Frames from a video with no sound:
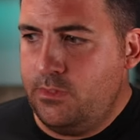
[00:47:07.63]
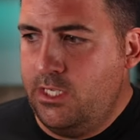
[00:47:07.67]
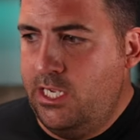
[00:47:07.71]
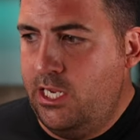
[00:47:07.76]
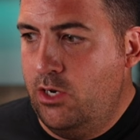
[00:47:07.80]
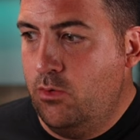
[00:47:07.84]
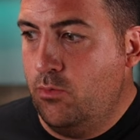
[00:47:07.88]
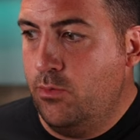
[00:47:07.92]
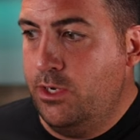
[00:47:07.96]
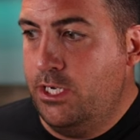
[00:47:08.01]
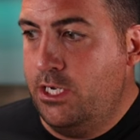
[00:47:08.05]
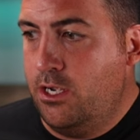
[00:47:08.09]

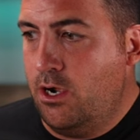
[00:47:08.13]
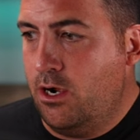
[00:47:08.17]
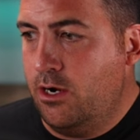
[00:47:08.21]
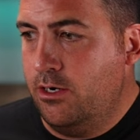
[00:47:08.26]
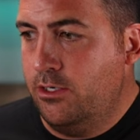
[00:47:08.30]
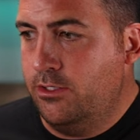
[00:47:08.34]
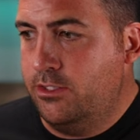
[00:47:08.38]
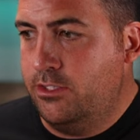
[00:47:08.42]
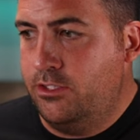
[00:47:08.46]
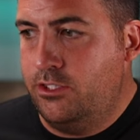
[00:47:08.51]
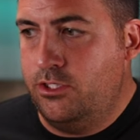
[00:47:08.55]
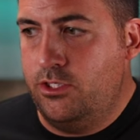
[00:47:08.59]
in
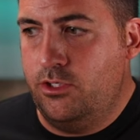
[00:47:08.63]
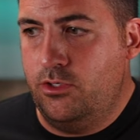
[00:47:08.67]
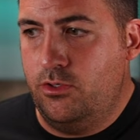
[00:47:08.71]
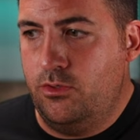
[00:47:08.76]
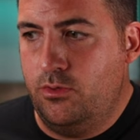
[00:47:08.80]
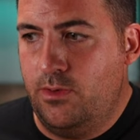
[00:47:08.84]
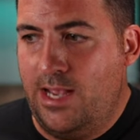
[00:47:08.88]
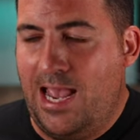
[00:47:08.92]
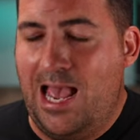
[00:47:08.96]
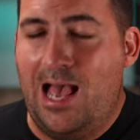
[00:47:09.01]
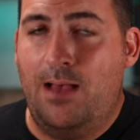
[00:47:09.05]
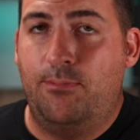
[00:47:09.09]
regards
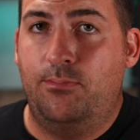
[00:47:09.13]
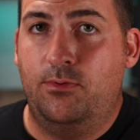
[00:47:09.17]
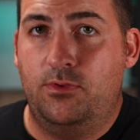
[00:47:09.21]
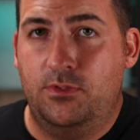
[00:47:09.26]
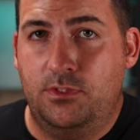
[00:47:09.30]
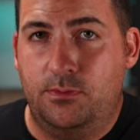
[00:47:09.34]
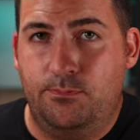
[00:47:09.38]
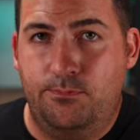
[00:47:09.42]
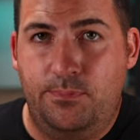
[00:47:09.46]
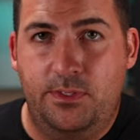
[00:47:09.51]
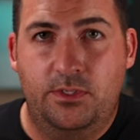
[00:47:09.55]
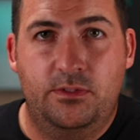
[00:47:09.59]
to
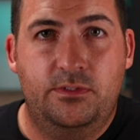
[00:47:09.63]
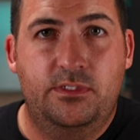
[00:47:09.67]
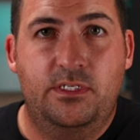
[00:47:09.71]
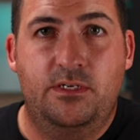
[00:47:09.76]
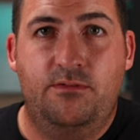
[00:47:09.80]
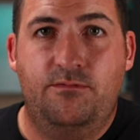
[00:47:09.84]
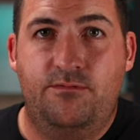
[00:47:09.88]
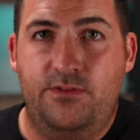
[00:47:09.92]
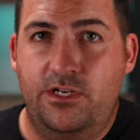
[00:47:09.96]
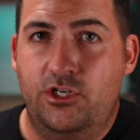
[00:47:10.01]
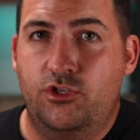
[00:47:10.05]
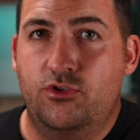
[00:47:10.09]
Apple's
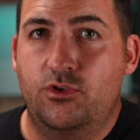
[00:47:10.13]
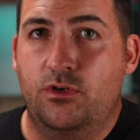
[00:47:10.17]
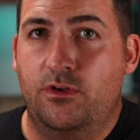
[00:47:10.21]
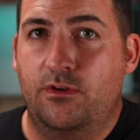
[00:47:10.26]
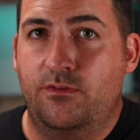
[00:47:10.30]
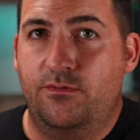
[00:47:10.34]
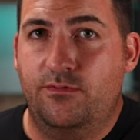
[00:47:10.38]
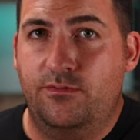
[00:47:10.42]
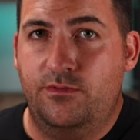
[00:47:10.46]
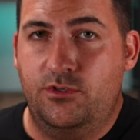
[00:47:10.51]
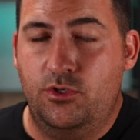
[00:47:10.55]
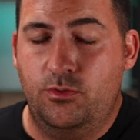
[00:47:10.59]
built-in feature
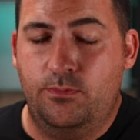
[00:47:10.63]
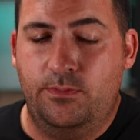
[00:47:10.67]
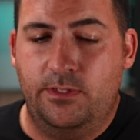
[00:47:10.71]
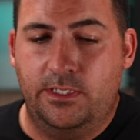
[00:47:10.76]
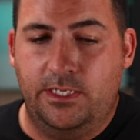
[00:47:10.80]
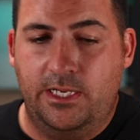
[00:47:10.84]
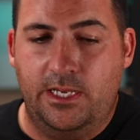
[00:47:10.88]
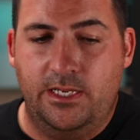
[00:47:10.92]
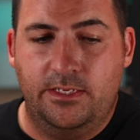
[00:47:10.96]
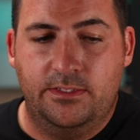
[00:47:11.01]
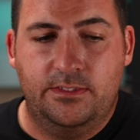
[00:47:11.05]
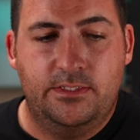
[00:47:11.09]
of
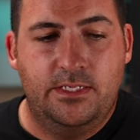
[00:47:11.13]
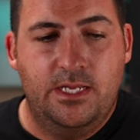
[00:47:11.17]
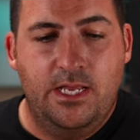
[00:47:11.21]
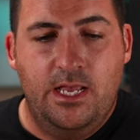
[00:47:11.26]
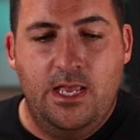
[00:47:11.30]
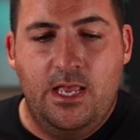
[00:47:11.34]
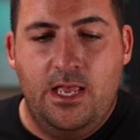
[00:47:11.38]
duplicates.